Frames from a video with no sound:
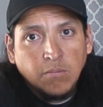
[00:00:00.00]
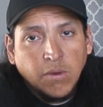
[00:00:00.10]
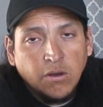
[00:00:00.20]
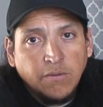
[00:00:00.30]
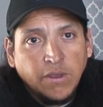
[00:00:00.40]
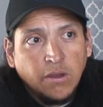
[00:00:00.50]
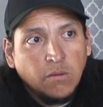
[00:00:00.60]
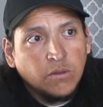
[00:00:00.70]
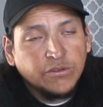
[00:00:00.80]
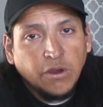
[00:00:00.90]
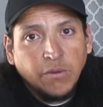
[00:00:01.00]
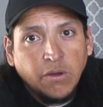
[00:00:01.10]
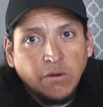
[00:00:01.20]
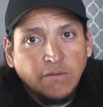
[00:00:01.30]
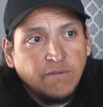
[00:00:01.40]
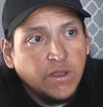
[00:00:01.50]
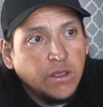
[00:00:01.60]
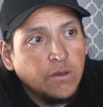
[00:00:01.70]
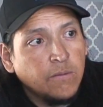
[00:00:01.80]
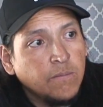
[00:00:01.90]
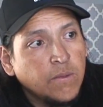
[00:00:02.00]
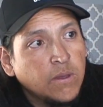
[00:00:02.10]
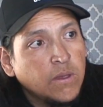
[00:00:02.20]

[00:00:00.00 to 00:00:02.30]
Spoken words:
Button over here will start recording video.